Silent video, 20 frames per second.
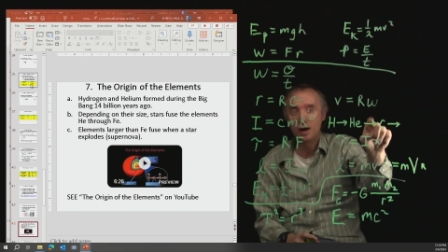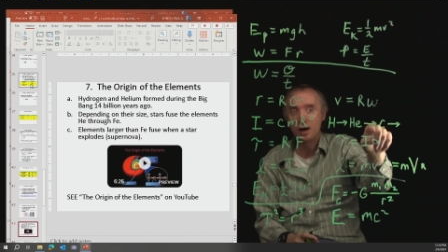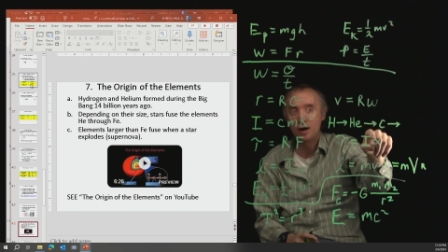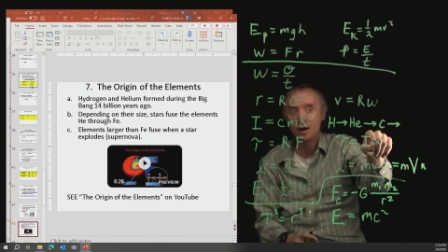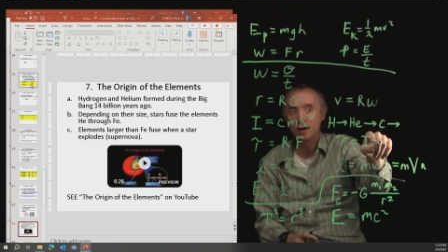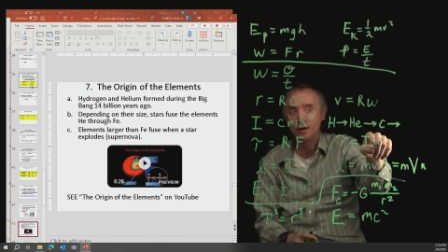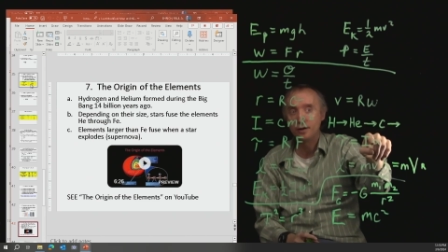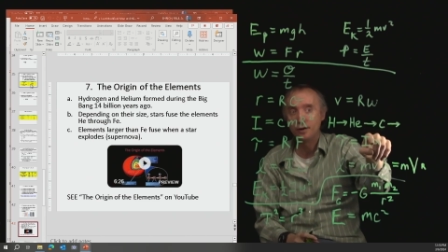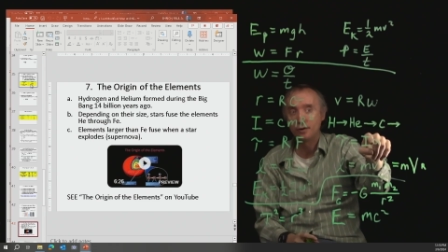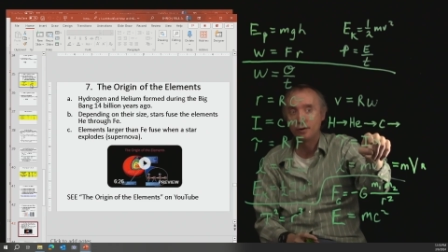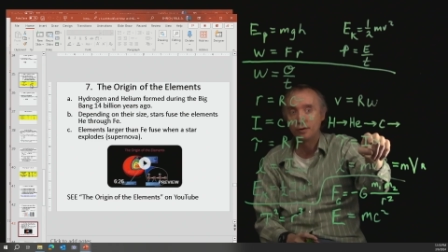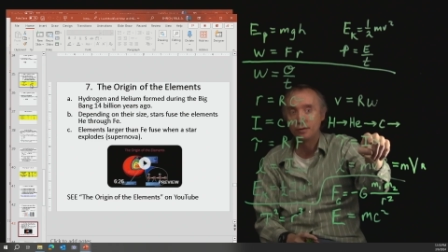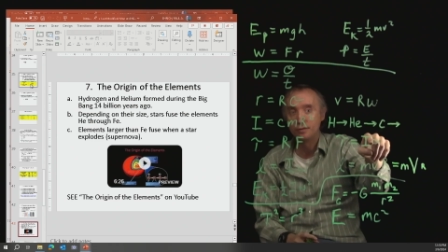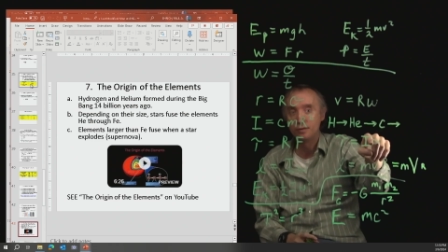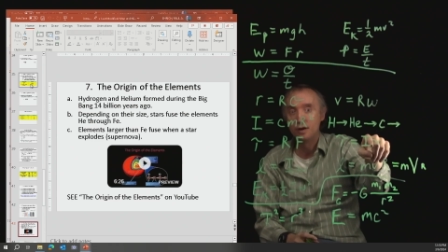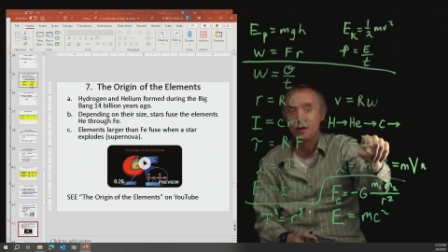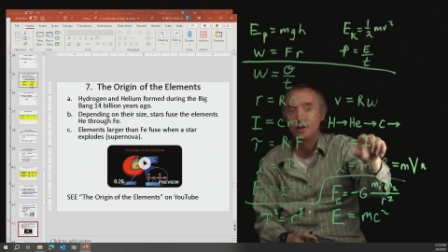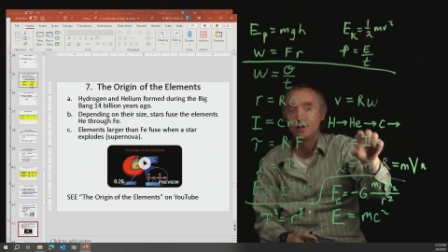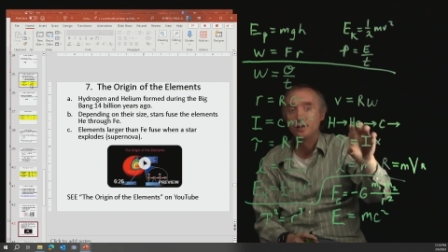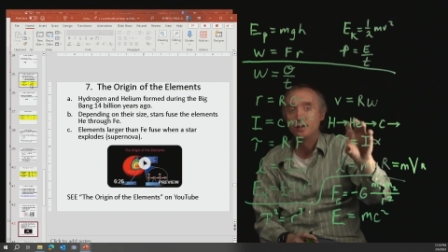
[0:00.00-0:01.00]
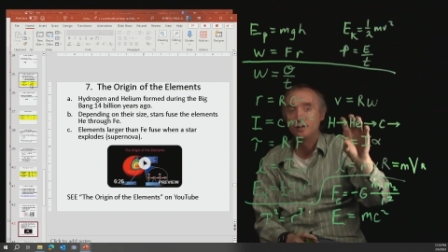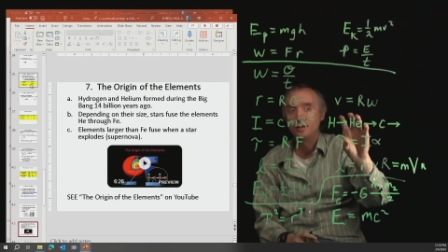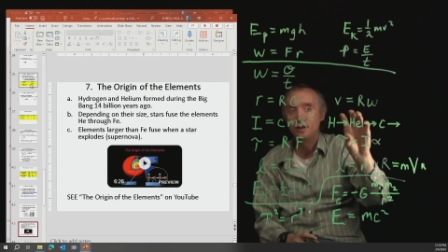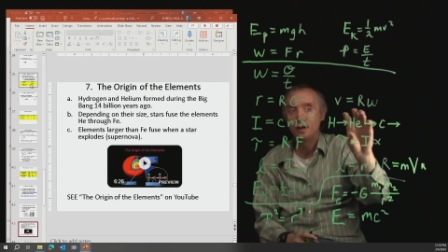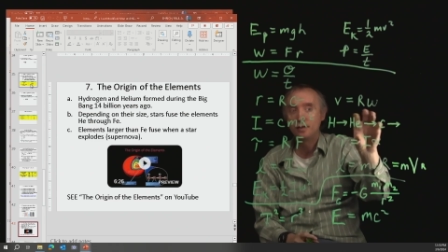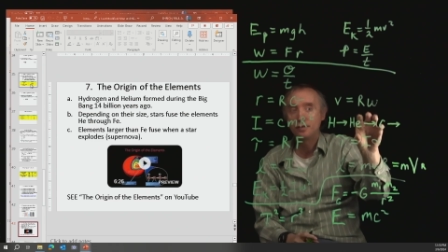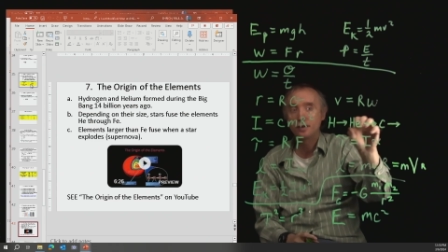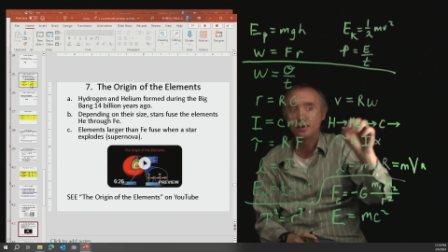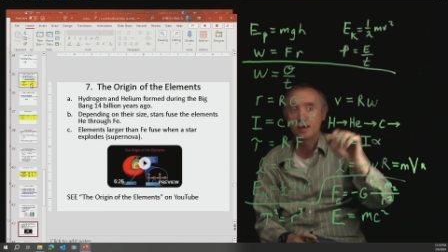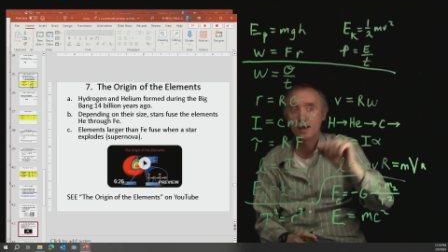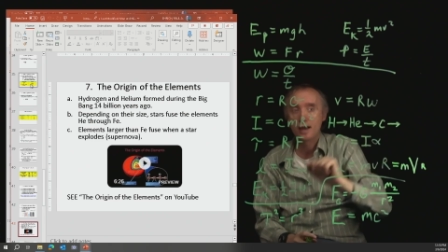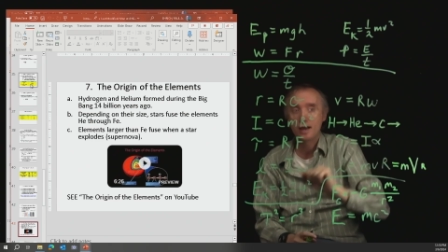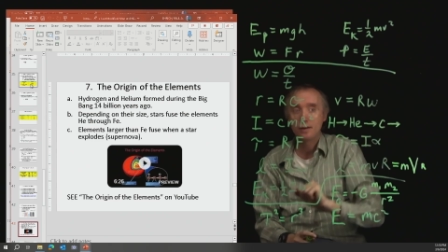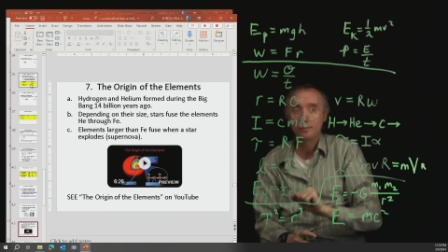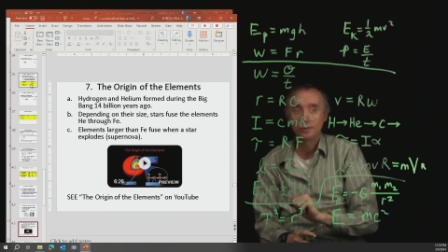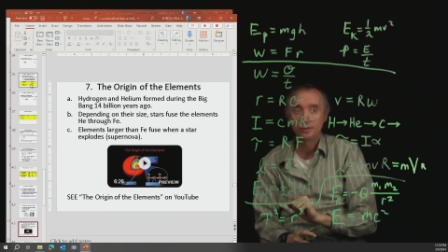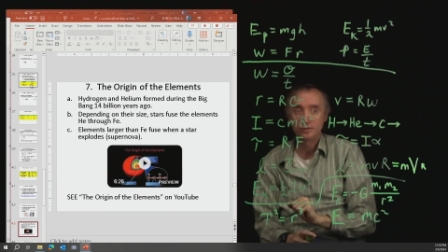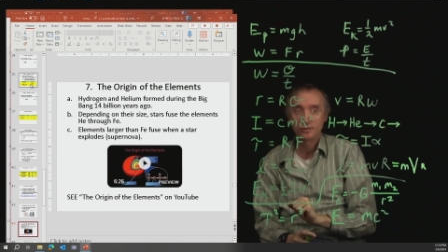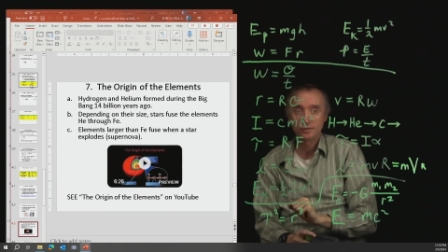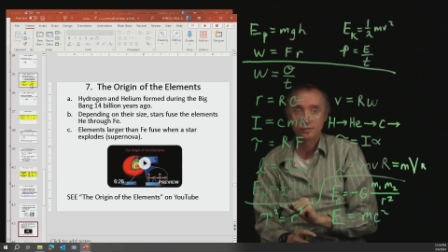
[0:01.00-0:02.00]
iron, nothing
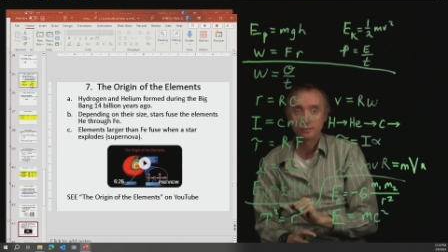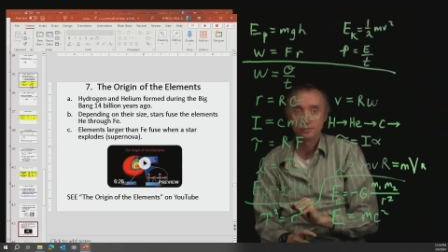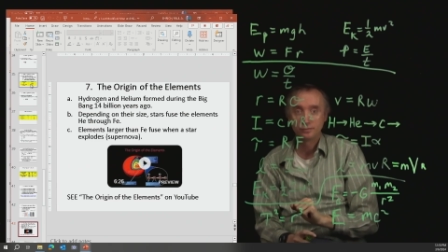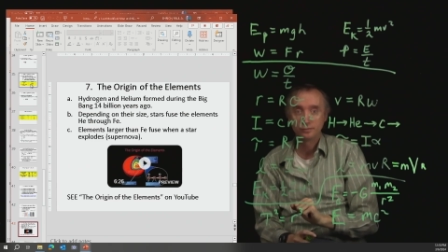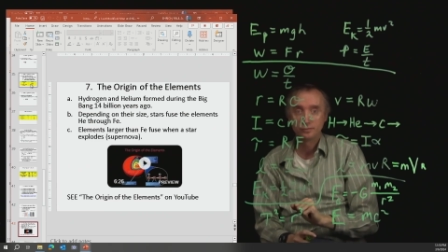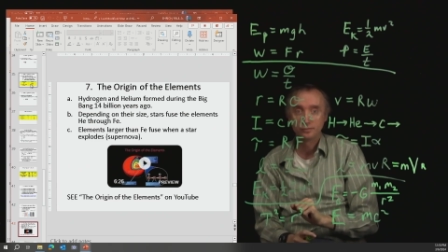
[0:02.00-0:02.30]
happens.